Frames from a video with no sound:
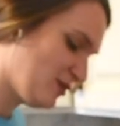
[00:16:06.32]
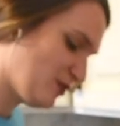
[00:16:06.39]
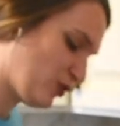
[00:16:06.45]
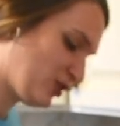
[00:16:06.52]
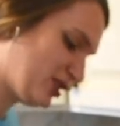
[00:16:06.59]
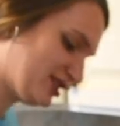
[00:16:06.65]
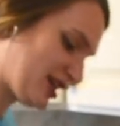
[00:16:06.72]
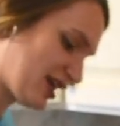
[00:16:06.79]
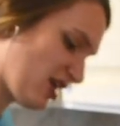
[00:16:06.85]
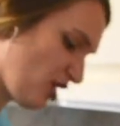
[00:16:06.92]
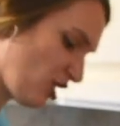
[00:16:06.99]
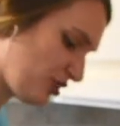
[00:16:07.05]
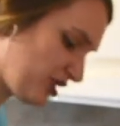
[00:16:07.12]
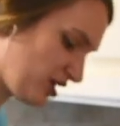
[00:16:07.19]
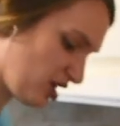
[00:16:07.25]
When we say
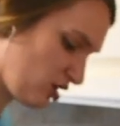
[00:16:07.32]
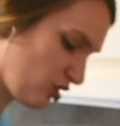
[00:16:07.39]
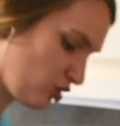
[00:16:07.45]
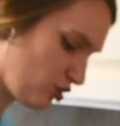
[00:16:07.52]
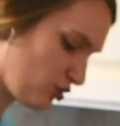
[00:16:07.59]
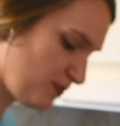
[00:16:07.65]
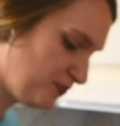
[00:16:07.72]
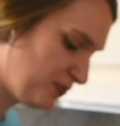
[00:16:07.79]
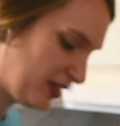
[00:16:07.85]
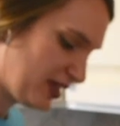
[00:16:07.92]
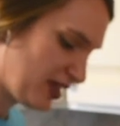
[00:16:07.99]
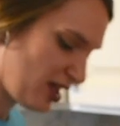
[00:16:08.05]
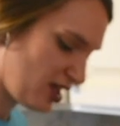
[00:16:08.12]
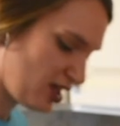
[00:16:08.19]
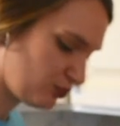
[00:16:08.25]
healthy at home,
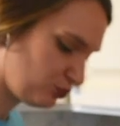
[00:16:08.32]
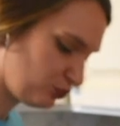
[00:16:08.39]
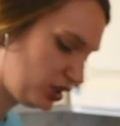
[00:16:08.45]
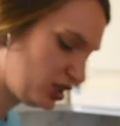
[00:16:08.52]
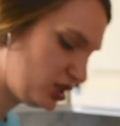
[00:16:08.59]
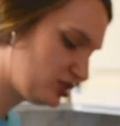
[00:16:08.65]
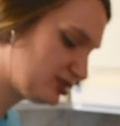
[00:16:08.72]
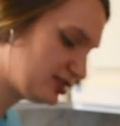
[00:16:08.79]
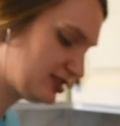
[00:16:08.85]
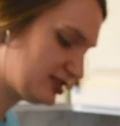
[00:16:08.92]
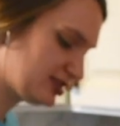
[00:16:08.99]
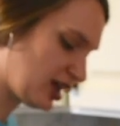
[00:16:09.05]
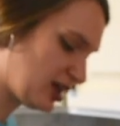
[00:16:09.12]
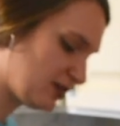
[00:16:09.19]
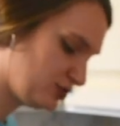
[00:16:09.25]
um, really use this
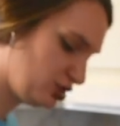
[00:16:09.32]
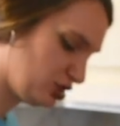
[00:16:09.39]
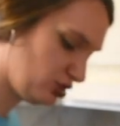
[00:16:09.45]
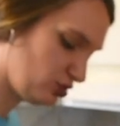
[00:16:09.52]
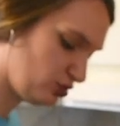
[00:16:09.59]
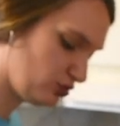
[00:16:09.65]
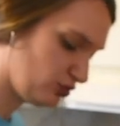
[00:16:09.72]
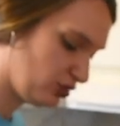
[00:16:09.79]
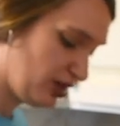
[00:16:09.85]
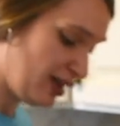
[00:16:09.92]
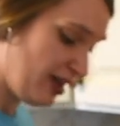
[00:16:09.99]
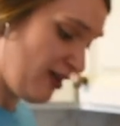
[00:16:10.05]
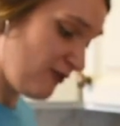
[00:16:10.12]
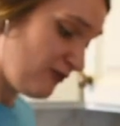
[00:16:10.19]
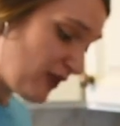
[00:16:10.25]
time to
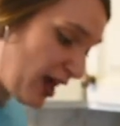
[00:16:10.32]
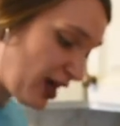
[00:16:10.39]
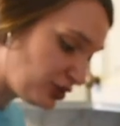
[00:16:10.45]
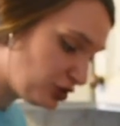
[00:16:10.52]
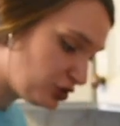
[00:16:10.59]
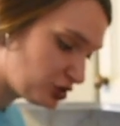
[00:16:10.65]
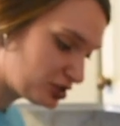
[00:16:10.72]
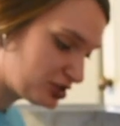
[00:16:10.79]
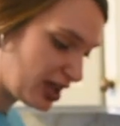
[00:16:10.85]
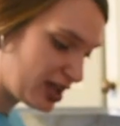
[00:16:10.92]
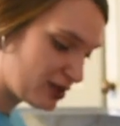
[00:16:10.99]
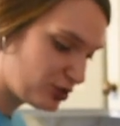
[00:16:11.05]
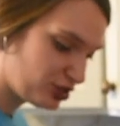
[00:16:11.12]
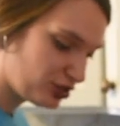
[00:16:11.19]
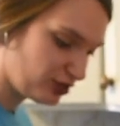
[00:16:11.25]
value your
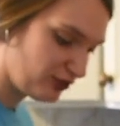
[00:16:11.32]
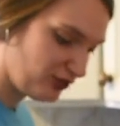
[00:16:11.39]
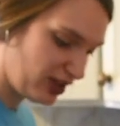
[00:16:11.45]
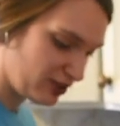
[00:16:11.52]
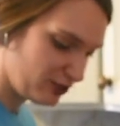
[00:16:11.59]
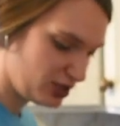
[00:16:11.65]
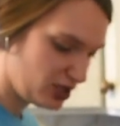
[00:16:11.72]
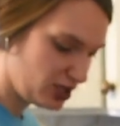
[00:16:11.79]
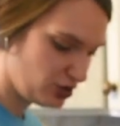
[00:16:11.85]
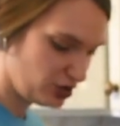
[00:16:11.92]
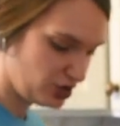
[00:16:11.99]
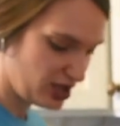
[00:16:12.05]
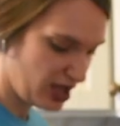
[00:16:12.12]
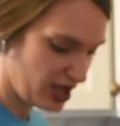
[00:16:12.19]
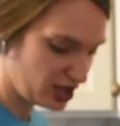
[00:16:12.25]
time with your family,
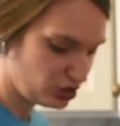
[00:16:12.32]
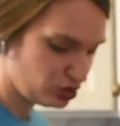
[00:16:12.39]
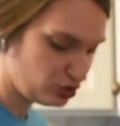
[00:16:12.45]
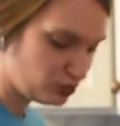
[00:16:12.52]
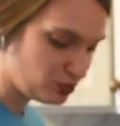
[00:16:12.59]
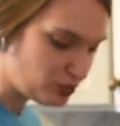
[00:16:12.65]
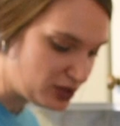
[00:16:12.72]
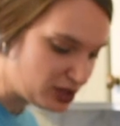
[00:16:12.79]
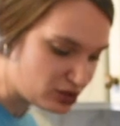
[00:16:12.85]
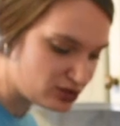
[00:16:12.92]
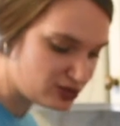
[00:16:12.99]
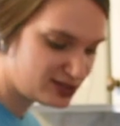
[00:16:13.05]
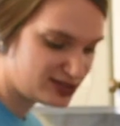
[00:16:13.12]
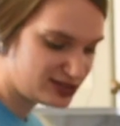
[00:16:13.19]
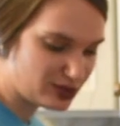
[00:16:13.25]
create new
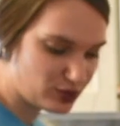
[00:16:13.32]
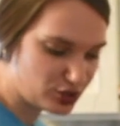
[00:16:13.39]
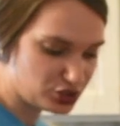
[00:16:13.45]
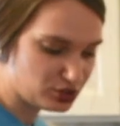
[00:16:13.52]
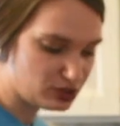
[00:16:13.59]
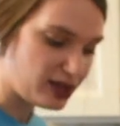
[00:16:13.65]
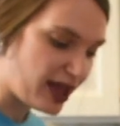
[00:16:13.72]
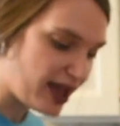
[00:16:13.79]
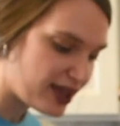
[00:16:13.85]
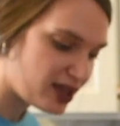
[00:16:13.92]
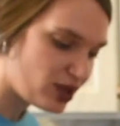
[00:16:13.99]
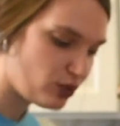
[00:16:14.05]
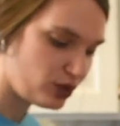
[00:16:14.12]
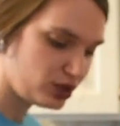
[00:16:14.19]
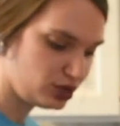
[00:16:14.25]
meals, see what you
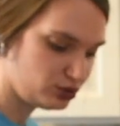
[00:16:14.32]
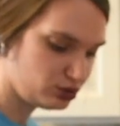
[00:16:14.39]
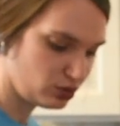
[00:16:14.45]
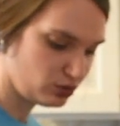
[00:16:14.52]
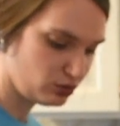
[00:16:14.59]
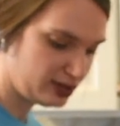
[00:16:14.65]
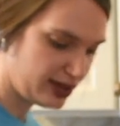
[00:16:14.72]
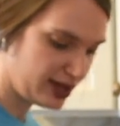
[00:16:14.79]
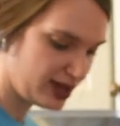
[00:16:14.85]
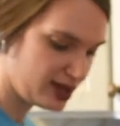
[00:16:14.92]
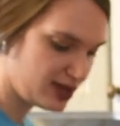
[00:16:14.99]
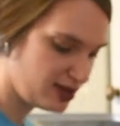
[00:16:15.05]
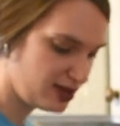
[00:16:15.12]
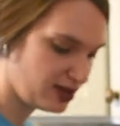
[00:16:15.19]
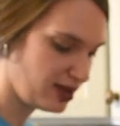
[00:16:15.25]
like, what you don't
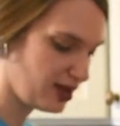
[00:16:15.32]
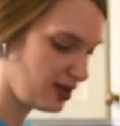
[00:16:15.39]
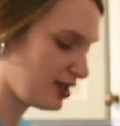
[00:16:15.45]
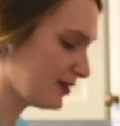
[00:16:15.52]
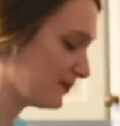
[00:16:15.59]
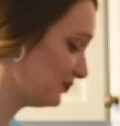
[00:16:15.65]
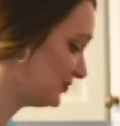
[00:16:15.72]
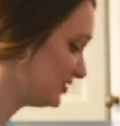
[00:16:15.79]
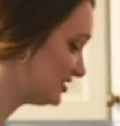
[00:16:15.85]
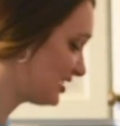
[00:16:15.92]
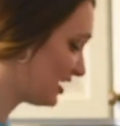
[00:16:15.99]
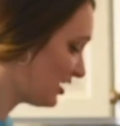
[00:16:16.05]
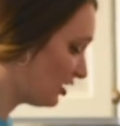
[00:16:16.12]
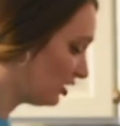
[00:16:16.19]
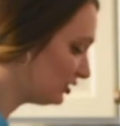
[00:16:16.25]
like, um,
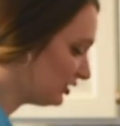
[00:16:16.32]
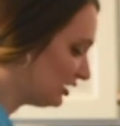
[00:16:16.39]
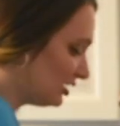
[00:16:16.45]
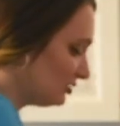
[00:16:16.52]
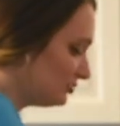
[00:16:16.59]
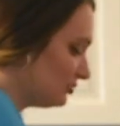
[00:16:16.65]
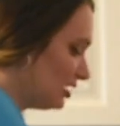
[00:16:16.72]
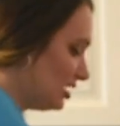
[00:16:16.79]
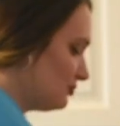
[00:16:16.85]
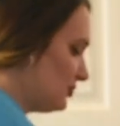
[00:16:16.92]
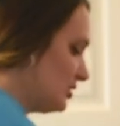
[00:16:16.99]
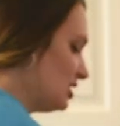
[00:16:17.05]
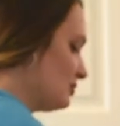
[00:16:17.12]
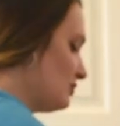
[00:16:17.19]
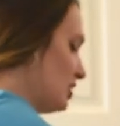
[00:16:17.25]
stay healthy in, in
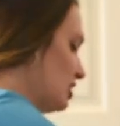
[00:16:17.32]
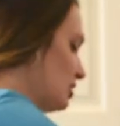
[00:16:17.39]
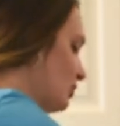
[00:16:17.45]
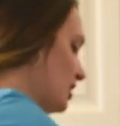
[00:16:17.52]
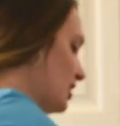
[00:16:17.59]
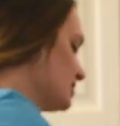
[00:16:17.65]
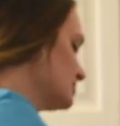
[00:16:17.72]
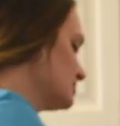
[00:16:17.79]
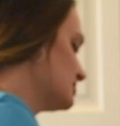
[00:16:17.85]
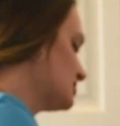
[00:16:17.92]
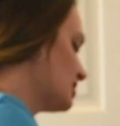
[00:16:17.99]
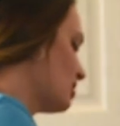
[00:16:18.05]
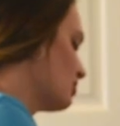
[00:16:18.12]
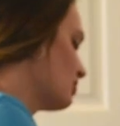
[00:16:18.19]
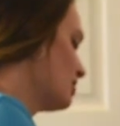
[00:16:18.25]
many, many ways.
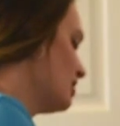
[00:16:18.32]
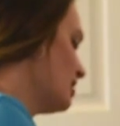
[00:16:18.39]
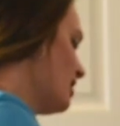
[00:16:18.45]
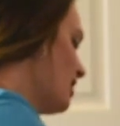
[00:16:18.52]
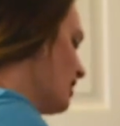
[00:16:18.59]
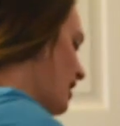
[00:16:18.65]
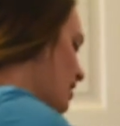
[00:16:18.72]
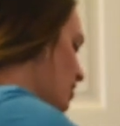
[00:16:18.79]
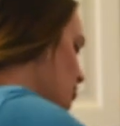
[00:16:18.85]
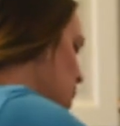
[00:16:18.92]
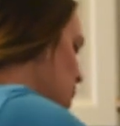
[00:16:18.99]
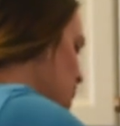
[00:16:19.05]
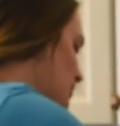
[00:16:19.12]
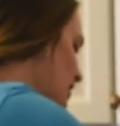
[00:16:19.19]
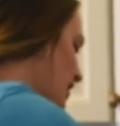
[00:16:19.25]
So I
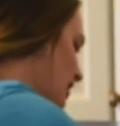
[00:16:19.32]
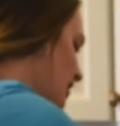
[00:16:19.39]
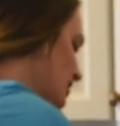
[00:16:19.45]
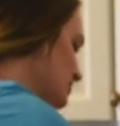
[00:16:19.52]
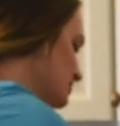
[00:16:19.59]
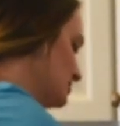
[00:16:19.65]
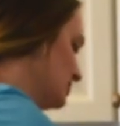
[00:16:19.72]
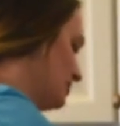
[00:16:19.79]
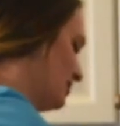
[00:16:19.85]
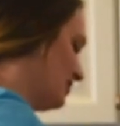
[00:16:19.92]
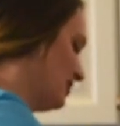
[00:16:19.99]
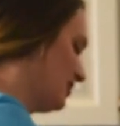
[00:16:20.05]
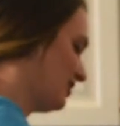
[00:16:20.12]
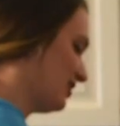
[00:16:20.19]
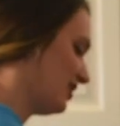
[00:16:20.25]
hope you guys
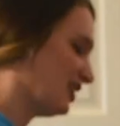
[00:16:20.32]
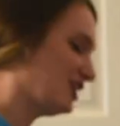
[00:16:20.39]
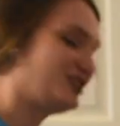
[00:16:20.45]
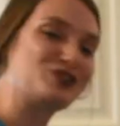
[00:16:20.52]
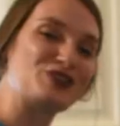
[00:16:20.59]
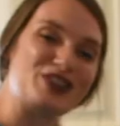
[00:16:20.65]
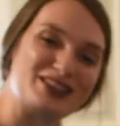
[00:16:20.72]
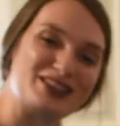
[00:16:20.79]
enjoy